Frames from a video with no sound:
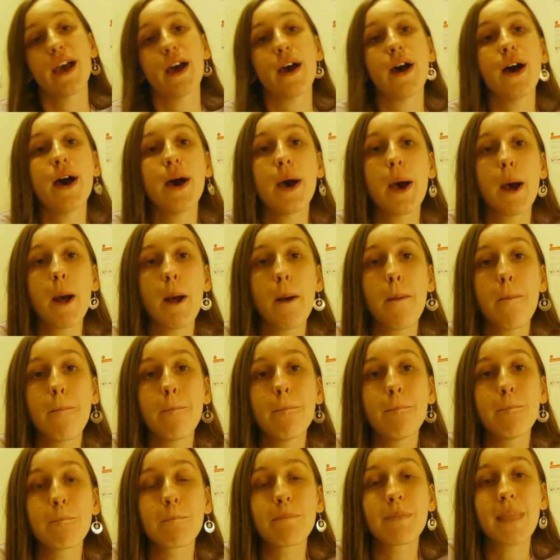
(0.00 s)

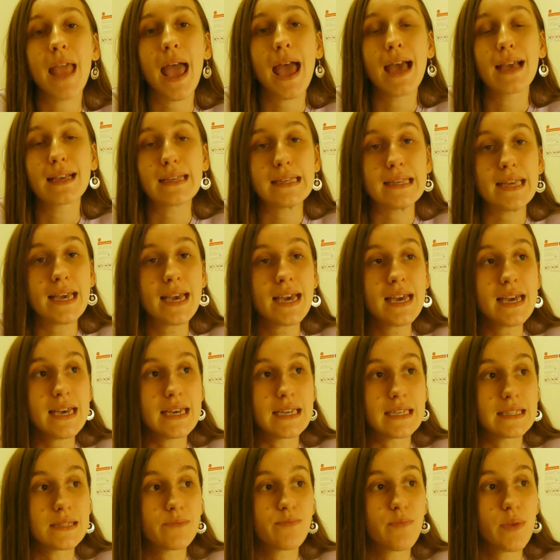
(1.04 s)
Yeah,
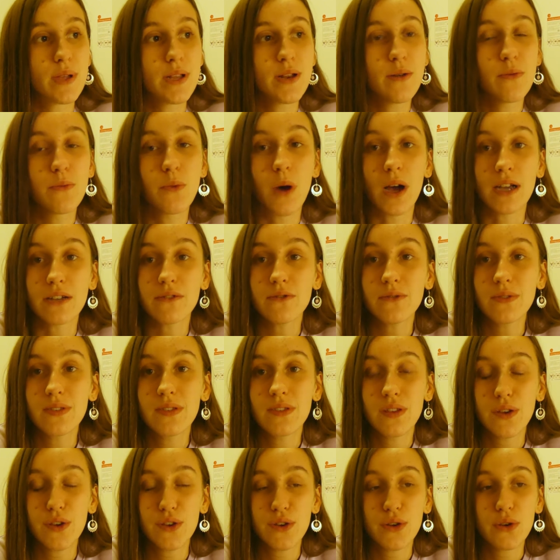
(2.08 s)
it's been a while.
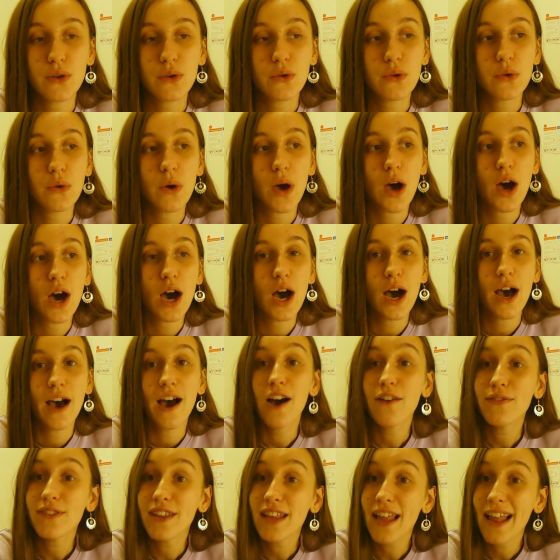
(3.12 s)
So
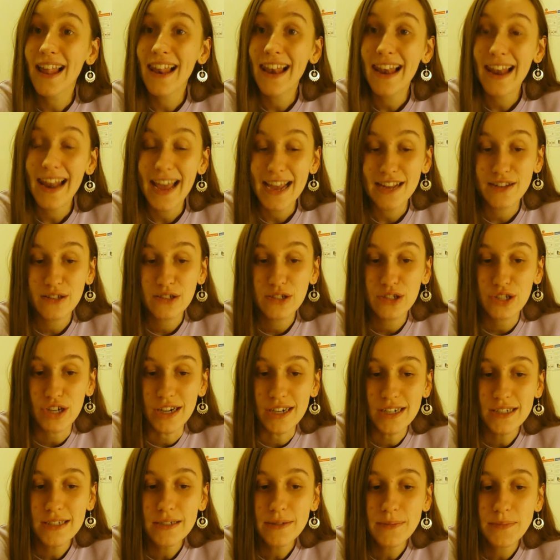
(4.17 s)
after that
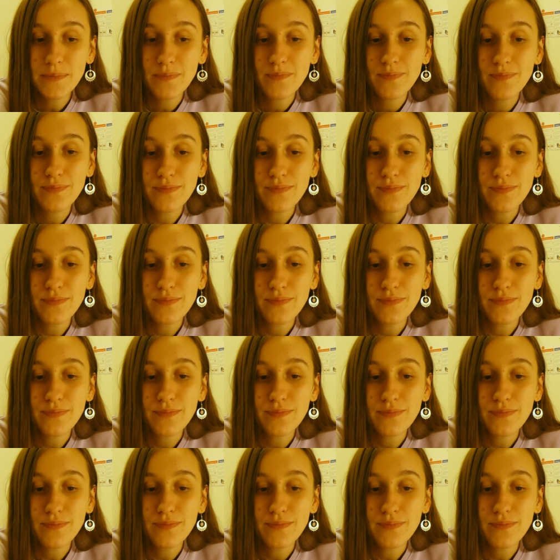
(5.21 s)
lecture,